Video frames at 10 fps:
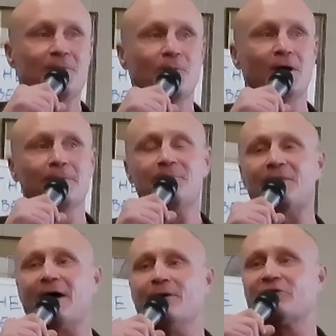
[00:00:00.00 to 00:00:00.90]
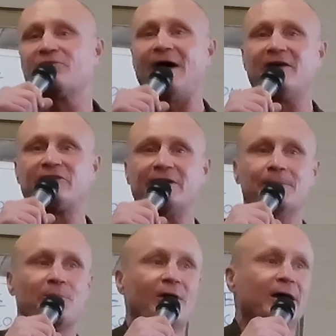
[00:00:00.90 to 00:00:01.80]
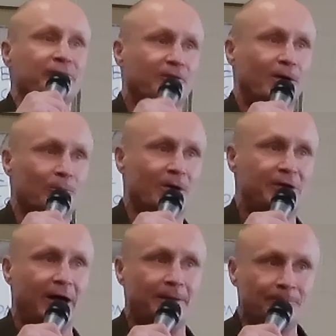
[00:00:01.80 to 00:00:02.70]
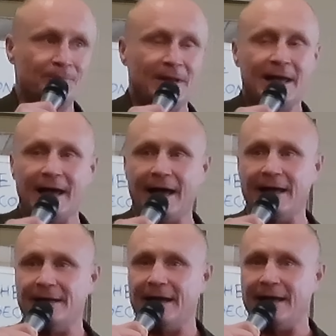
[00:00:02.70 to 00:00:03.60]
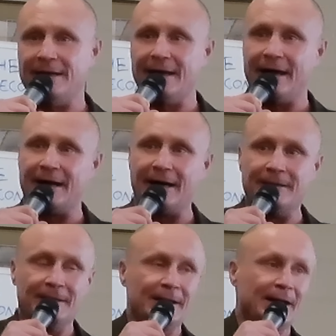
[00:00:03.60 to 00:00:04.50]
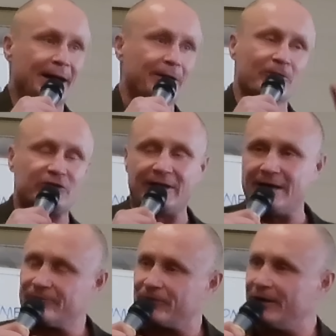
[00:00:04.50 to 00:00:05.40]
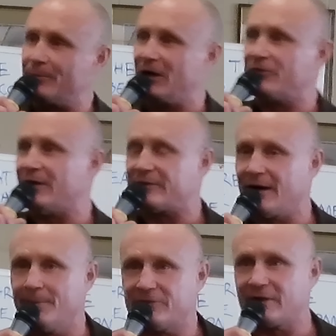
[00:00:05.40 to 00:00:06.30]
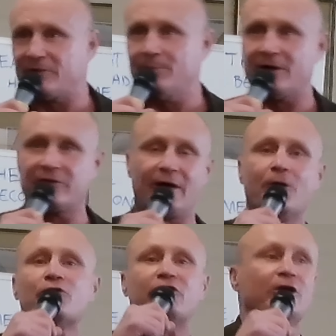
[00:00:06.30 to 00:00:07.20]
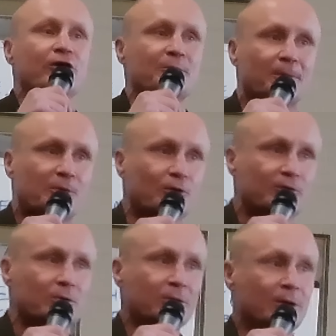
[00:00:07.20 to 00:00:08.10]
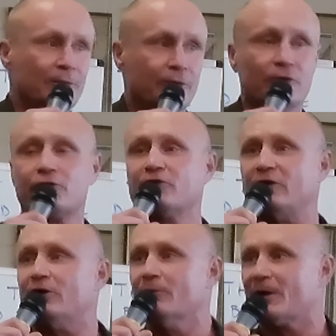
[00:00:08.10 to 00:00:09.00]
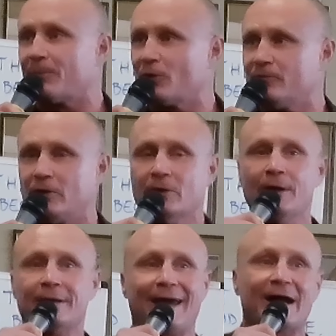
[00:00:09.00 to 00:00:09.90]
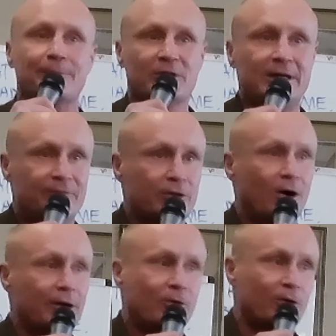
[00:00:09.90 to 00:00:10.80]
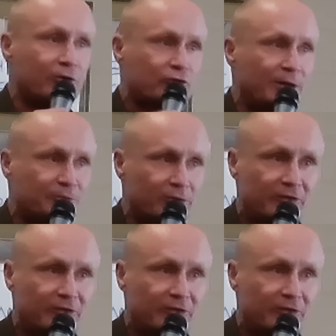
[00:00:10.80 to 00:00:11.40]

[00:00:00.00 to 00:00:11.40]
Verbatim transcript: Well, I was fasting and praying for him one day, and and and I and I don't say that for anybody think that I'm something because I don't seek human approval. Those who seek human approval cannot believe in God according to Scripture.